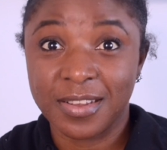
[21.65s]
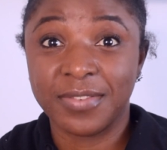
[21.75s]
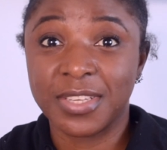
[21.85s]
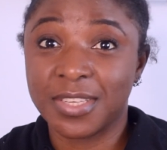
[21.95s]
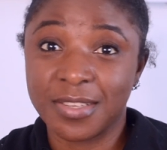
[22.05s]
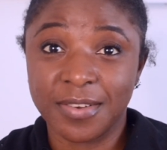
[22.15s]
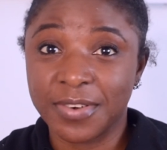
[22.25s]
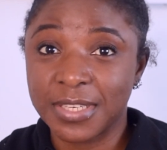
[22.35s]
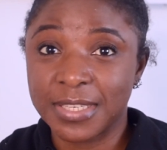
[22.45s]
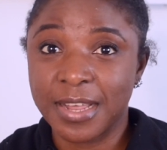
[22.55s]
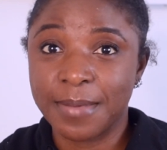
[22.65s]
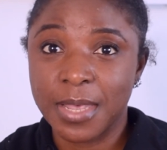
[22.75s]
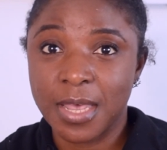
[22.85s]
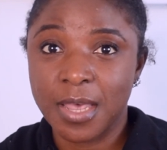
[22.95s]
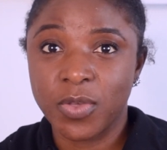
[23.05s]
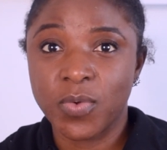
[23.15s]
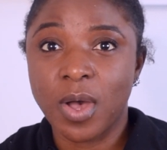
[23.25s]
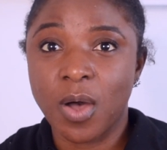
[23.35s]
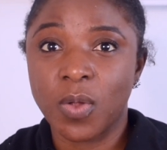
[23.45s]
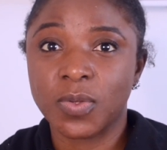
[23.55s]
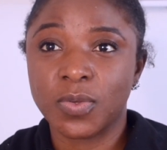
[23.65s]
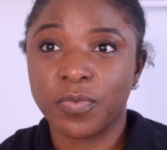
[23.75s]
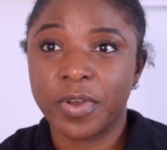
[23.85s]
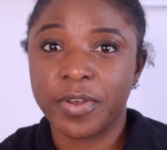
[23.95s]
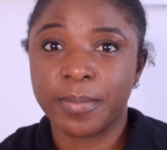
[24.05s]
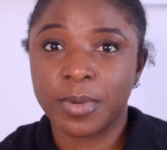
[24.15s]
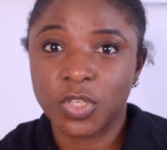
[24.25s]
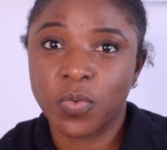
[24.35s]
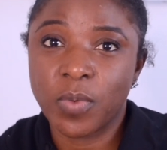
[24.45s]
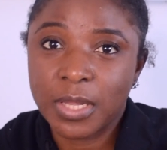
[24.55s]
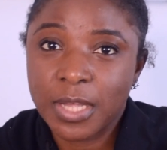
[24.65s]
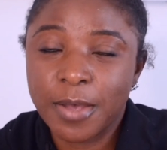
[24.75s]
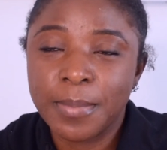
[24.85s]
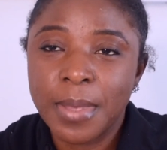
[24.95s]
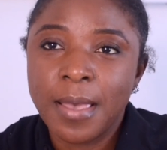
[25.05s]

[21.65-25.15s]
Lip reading: If this is your first time here, you are also very much welcome.